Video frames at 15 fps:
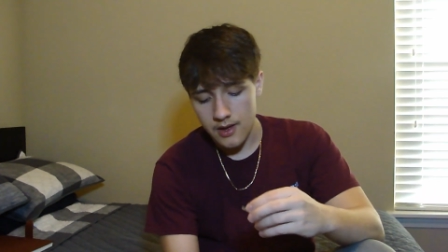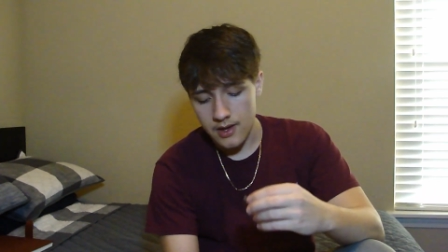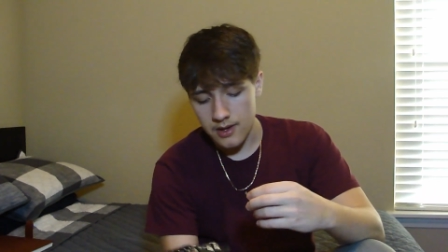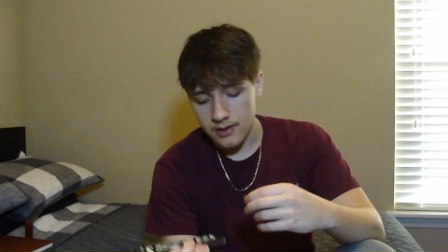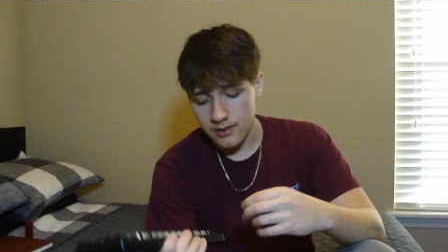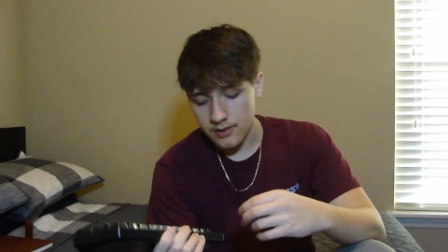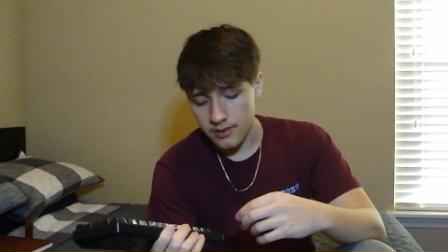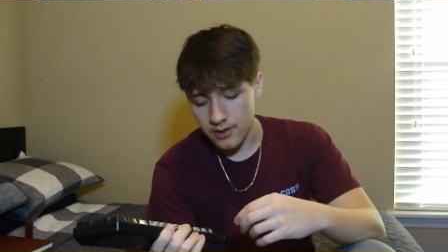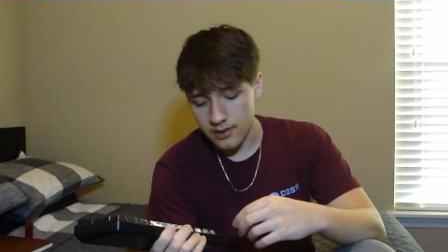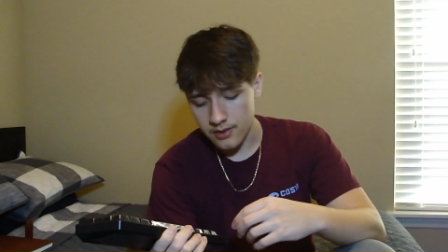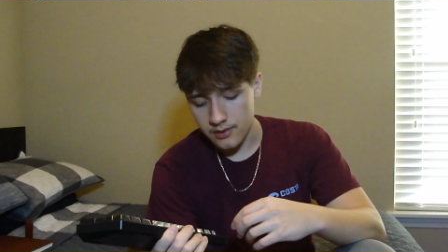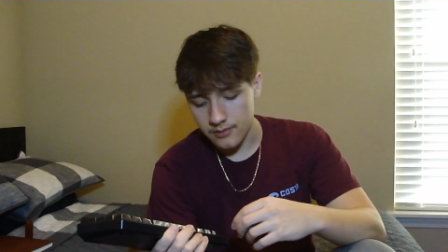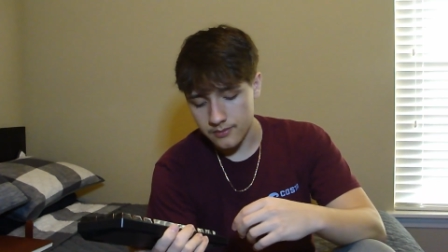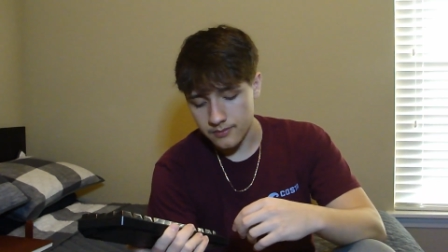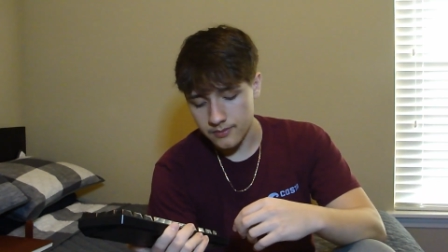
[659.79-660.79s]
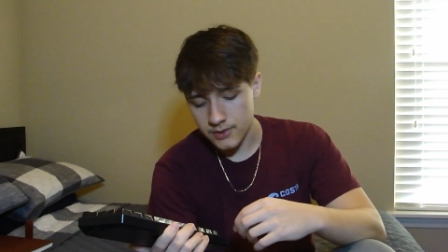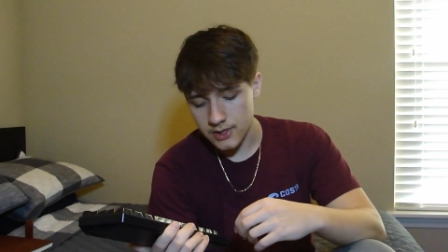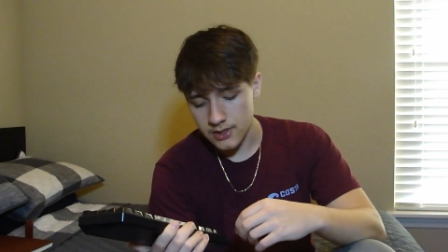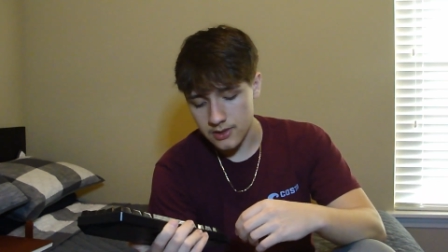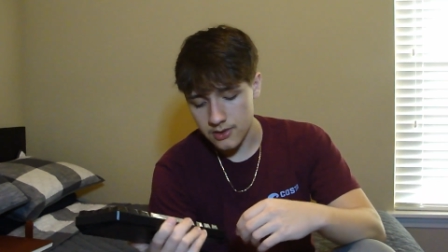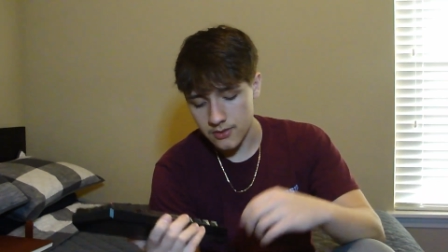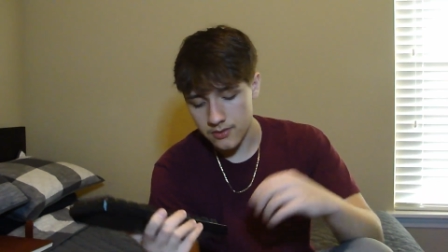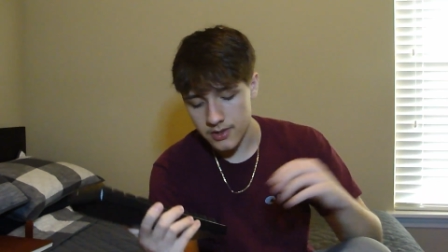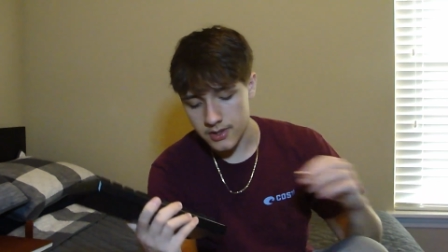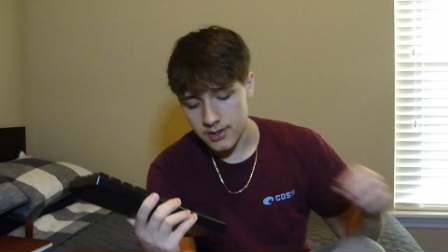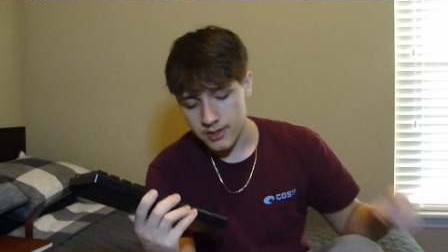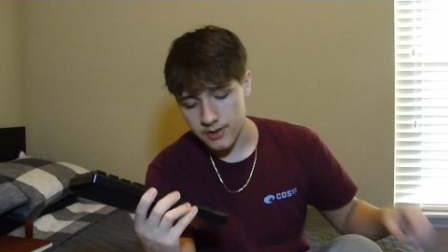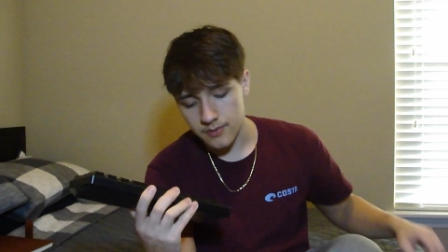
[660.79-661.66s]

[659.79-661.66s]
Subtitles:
and see the switches.